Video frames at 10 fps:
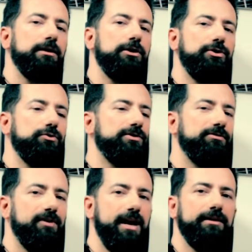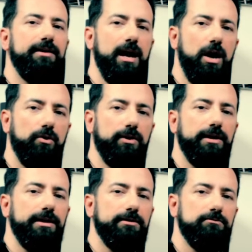you divide the hour
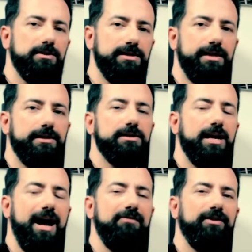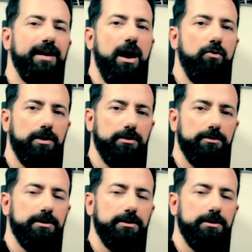in 6 half an hour